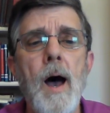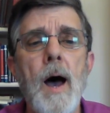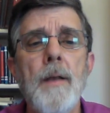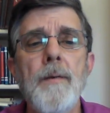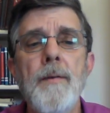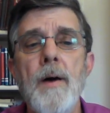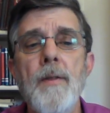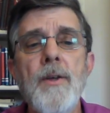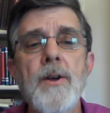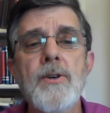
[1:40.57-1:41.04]

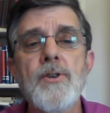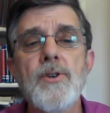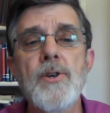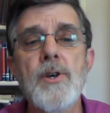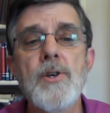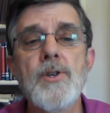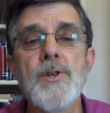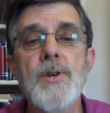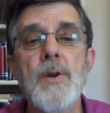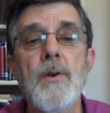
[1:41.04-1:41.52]
Another
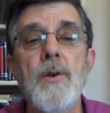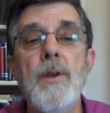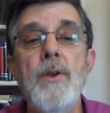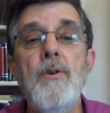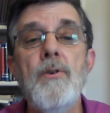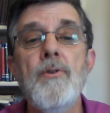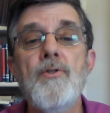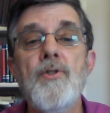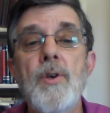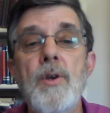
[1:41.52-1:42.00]
church in
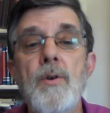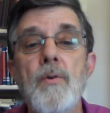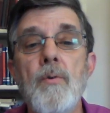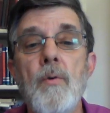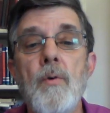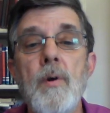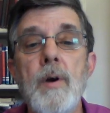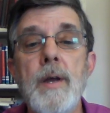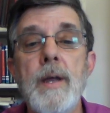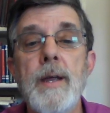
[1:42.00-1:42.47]
Eugene,
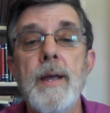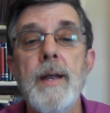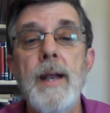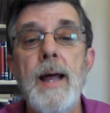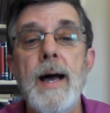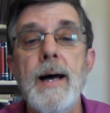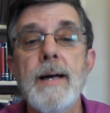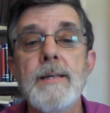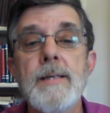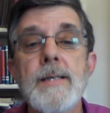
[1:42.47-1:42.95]
Oregon,
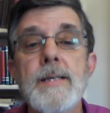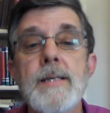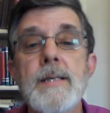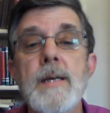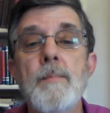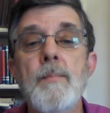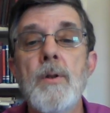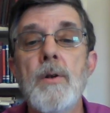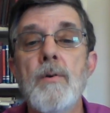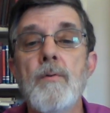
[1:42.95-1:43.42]
has a
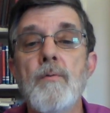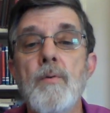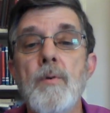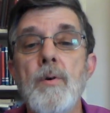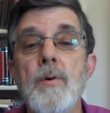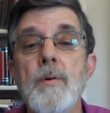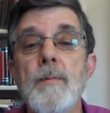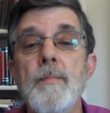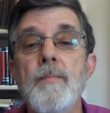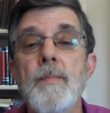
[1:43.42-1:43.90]
similar
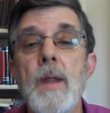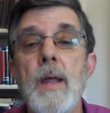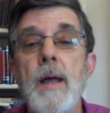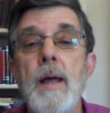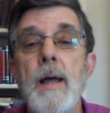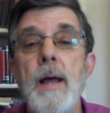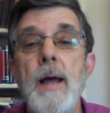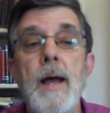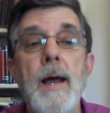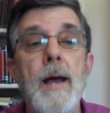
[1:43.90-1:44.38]
rule.
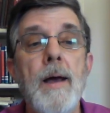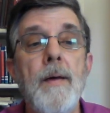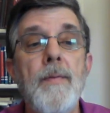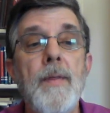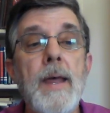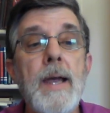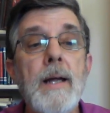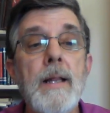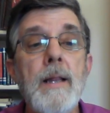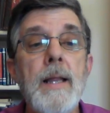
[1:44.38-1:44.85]

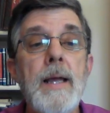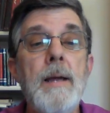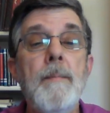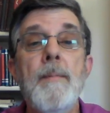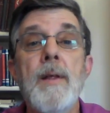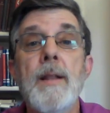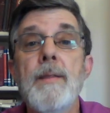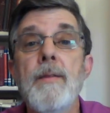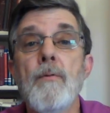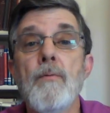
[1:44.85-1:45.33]
They
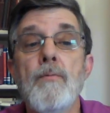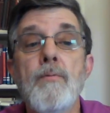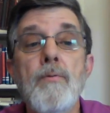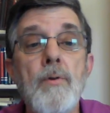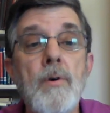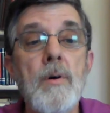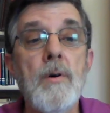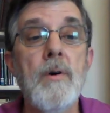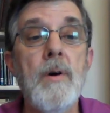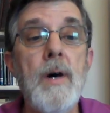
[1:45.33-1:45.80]
claim that the
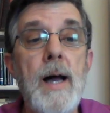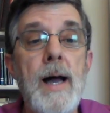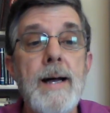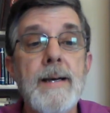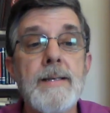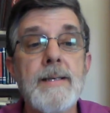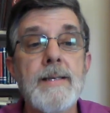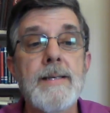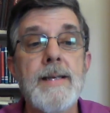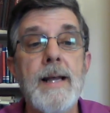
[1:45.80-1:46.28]
rule
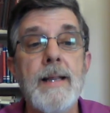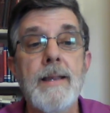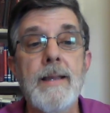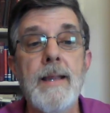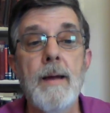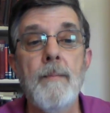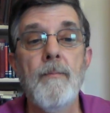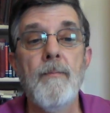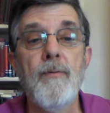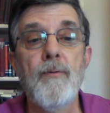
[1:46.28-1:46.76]
has set
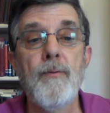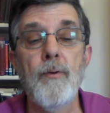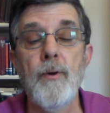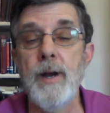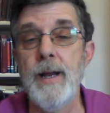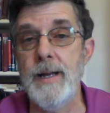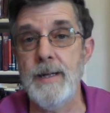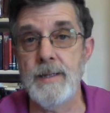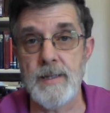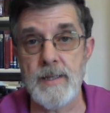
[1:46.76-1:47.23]
them
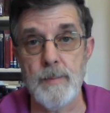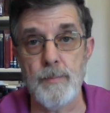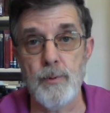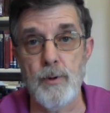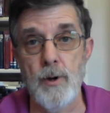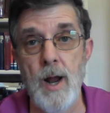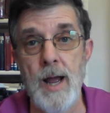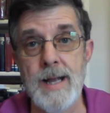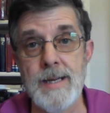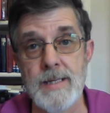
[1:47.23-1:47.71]
free in
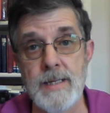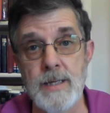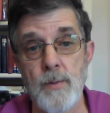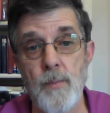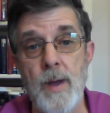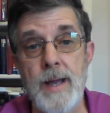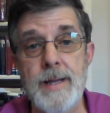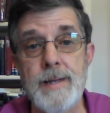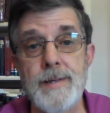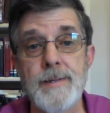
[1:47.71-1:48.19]

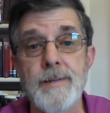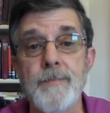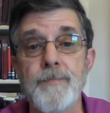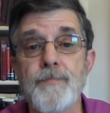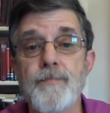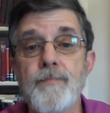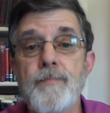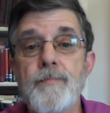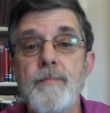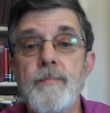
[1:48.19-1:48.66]
surprising ways.
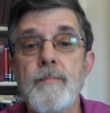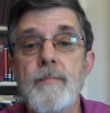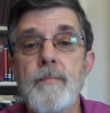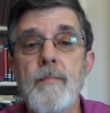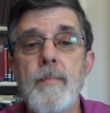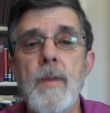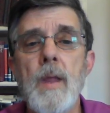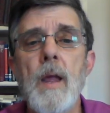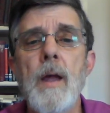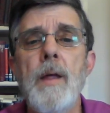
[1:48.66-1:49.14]

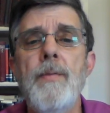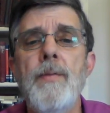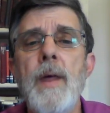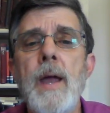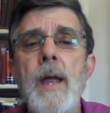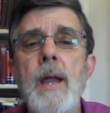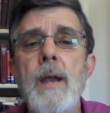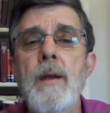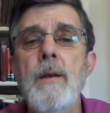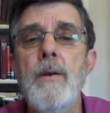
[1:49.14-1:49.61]

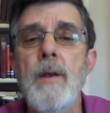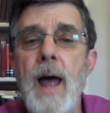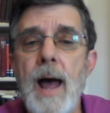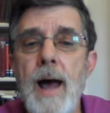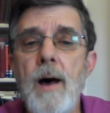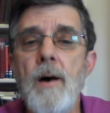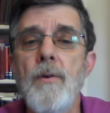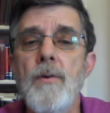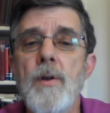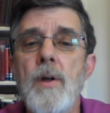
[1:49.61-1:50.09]
They
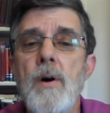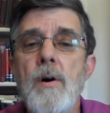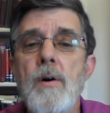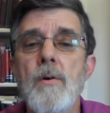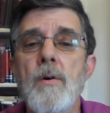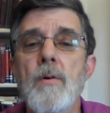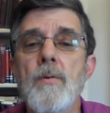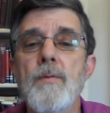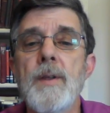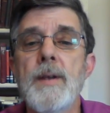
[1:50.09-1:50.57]
now
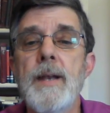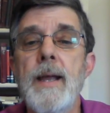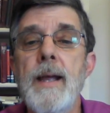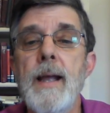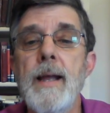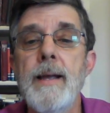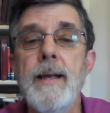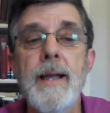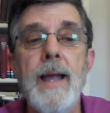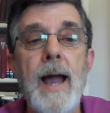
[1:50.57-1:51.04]
know that they
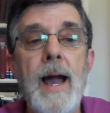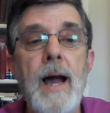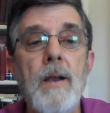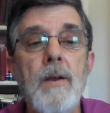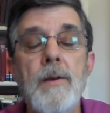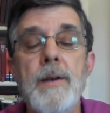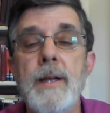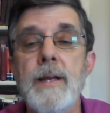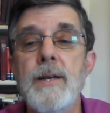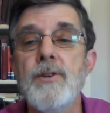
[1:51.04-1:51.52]
can
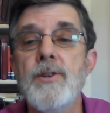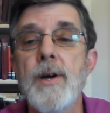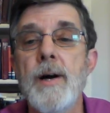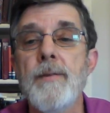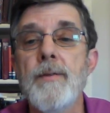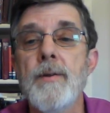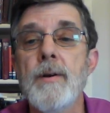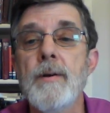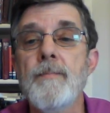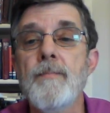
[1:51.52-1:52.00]
count on each
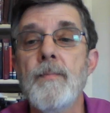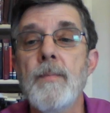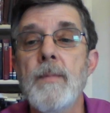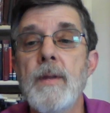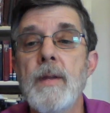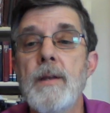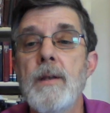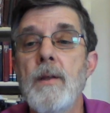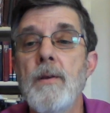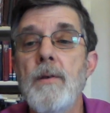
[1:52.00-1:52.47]
other,
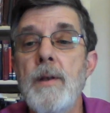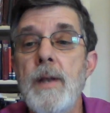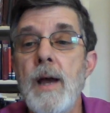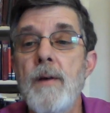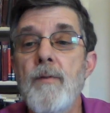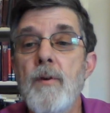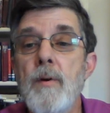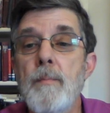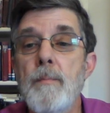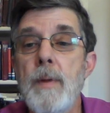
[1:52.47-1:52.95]
that they'll
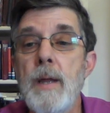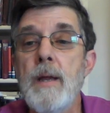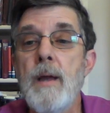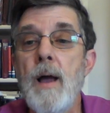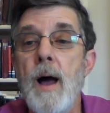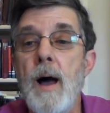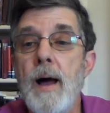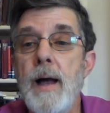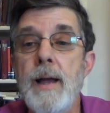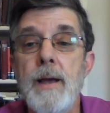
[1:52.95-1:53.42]
never be
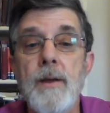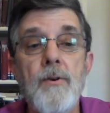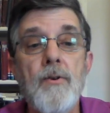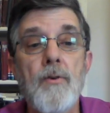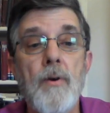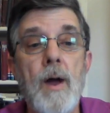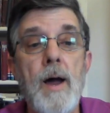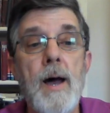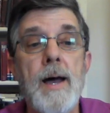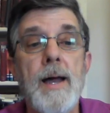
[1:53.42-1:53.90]
high and
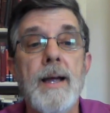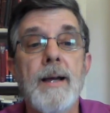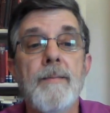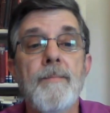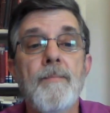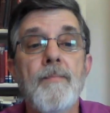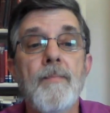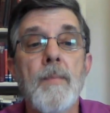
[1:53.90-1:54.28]
dry.